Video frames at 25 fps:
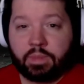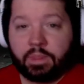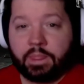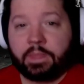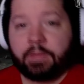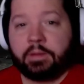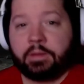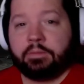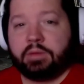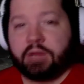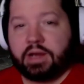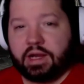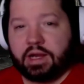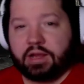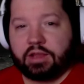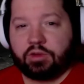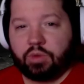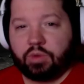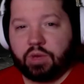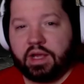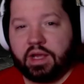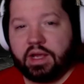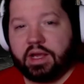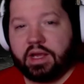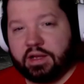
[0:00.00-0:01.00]
But either
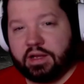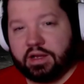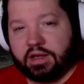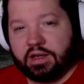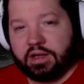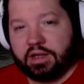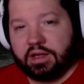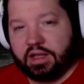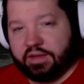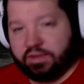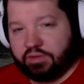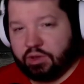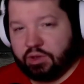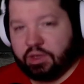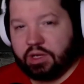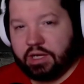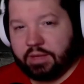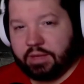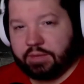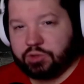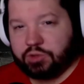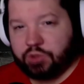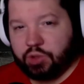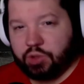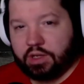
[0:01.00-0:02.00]
way, if you end
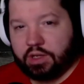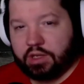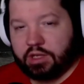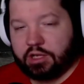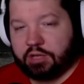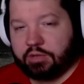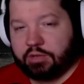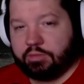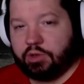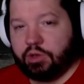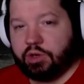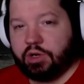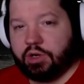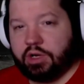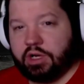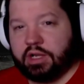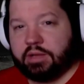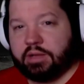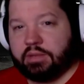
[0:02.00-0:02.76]
up joining the community,